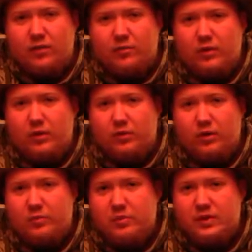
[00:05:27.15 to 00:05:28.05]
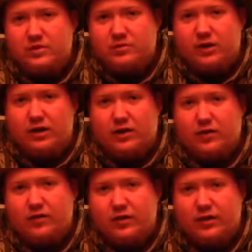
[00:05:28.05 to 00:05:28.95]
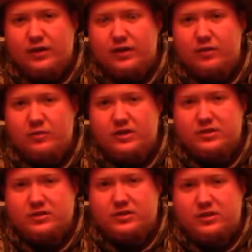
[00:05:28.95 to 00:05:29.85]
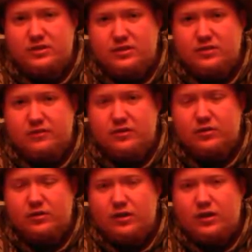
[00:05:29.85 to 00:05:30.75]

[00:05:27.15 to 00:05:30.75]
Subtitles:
but the one-piece rod if you think that'll be stiffer.